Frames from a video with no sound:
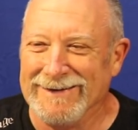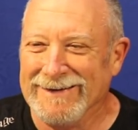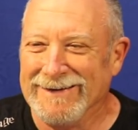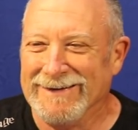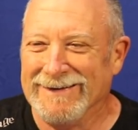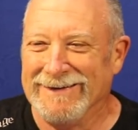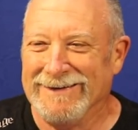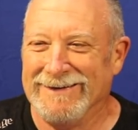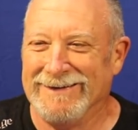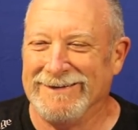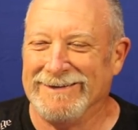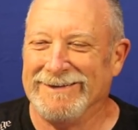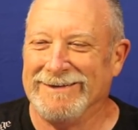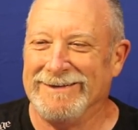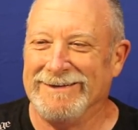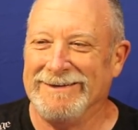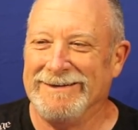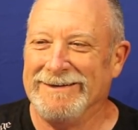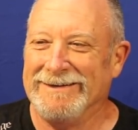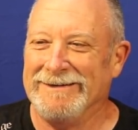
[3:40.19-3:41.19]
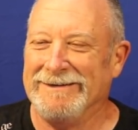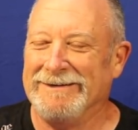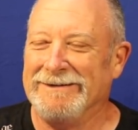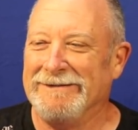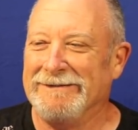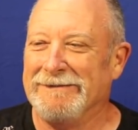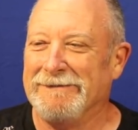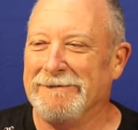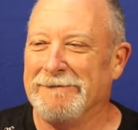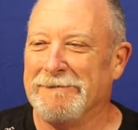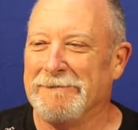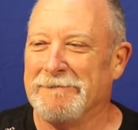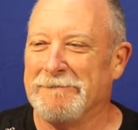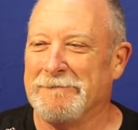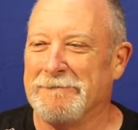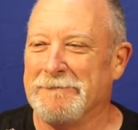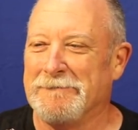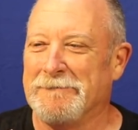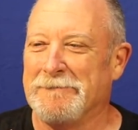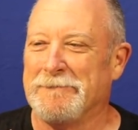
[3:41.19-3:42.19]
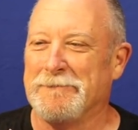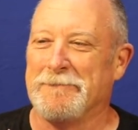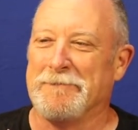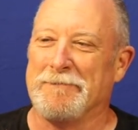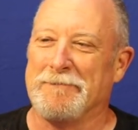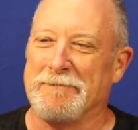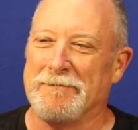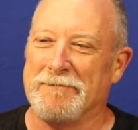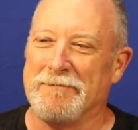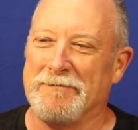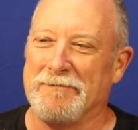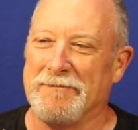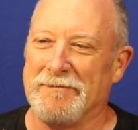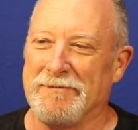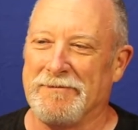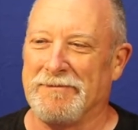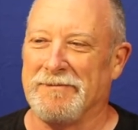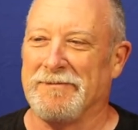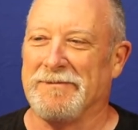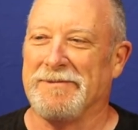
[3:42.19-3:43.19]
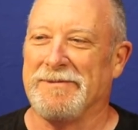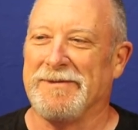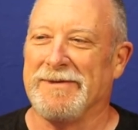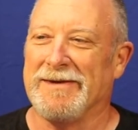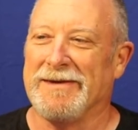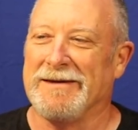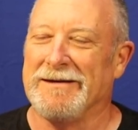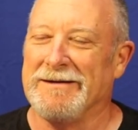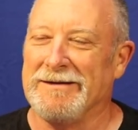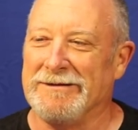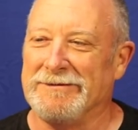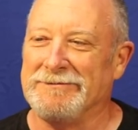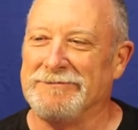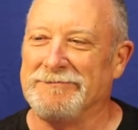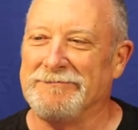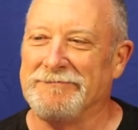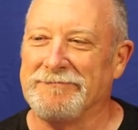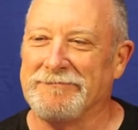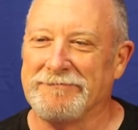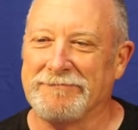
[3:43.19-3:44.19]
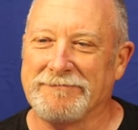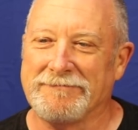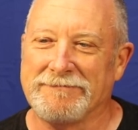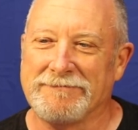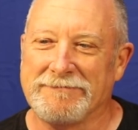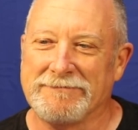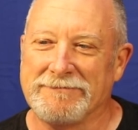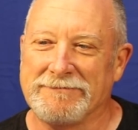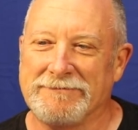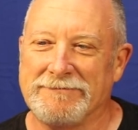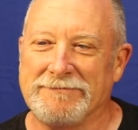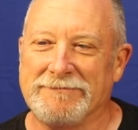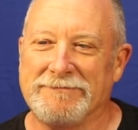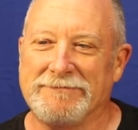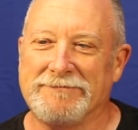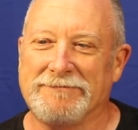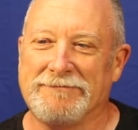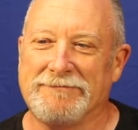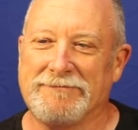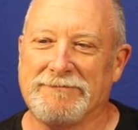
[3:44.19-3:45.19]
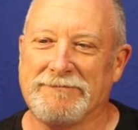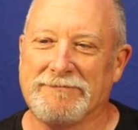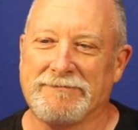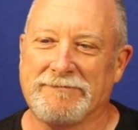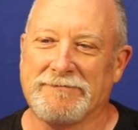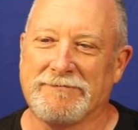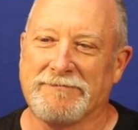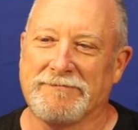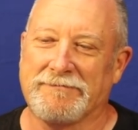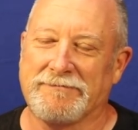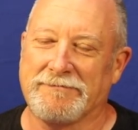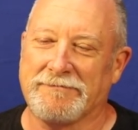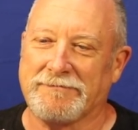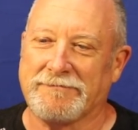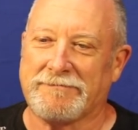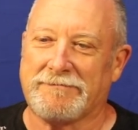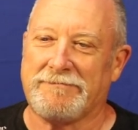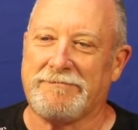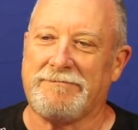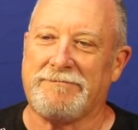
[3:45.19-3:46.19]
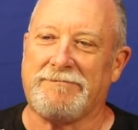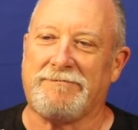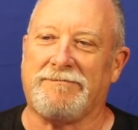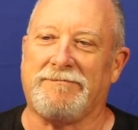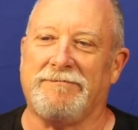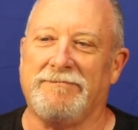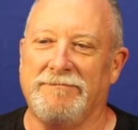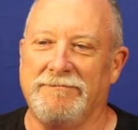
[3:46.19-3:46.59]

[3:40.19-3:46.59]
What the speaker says: (silent)